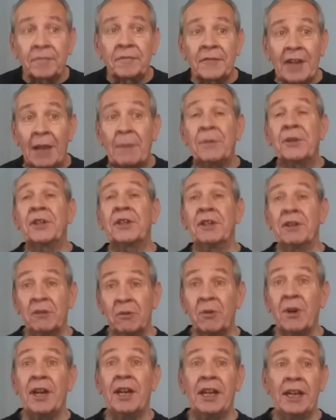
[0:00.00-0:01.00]
I'm still
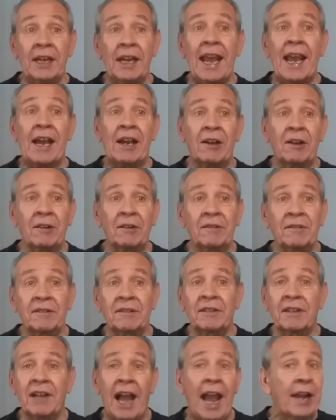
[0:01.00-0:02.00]
running now.
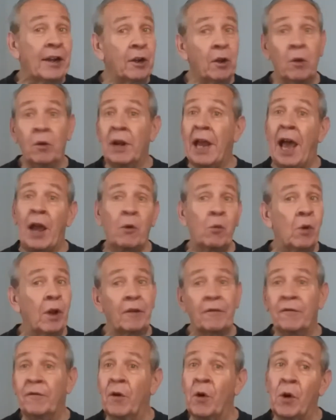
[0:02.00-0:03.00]
I know not
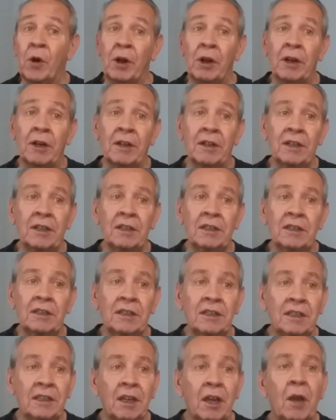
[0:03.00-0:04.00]
what for.
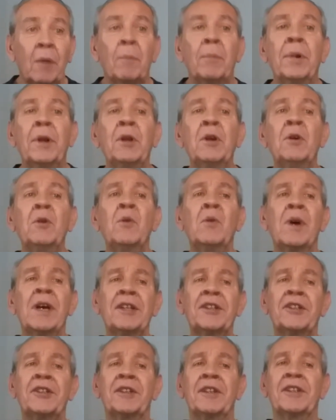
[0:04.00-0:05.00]
Blue
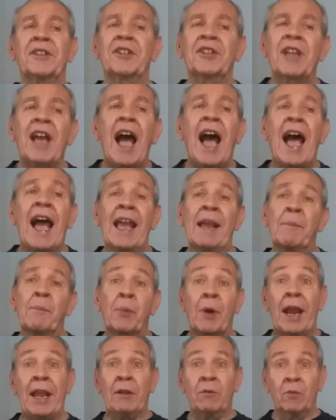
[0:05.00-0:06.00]
was the sky,
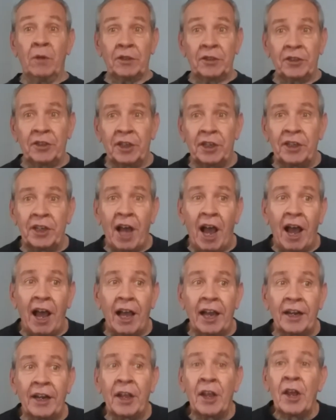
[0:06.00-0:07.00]
bright was the
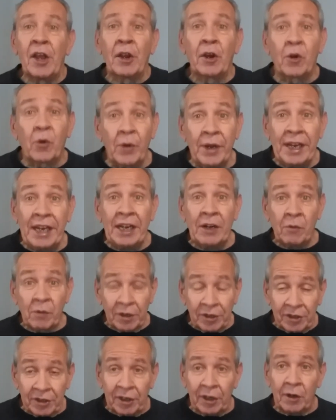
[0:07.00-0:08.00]
dawn, green
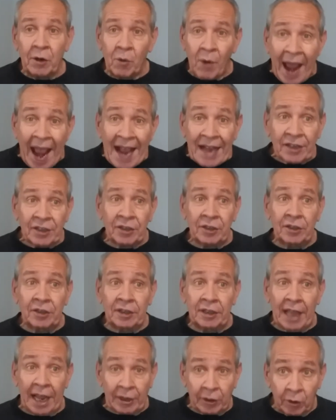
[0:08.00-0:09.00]
was the grass
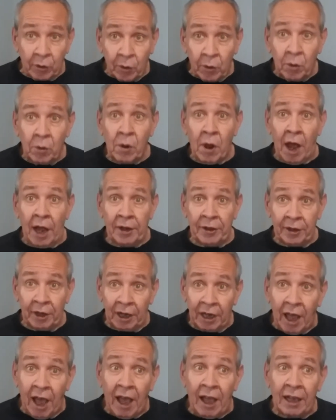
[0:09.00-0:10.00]
that grew on the
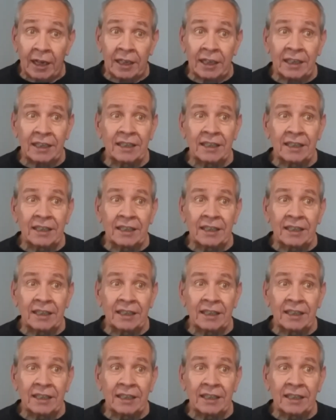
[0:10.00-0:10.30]
lawn.